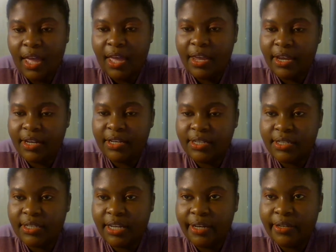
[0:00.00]
I
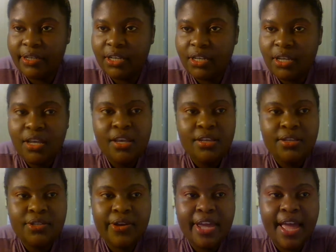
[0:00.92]
understand.
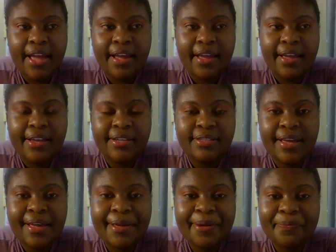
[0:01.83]
So yeah, guys,
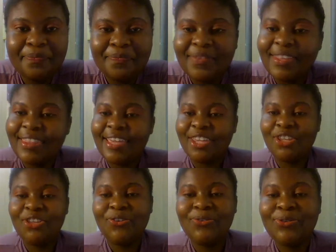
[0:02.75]
um,
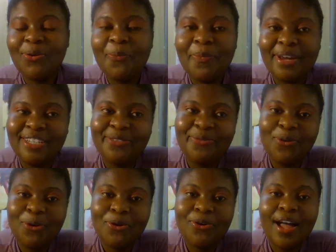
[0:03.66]
thank you so much
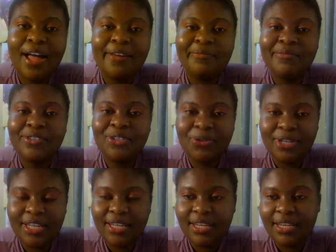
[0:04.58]
for um
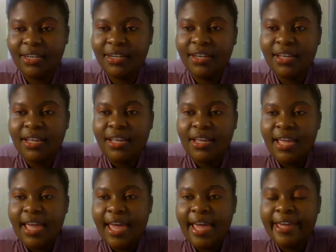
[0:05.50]
tuning in
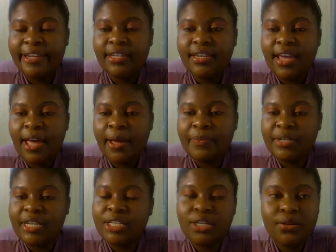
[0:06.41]
and um,
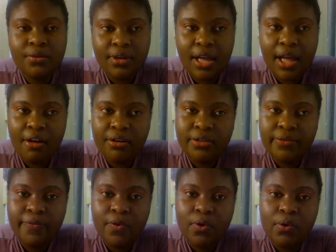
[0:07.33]
just look out
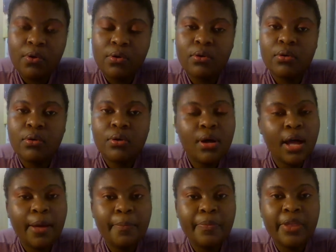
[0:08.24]
for
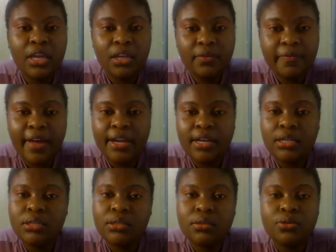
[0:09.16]
um, the
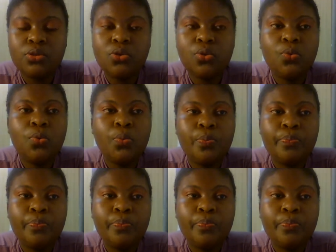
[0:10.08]
invite. So,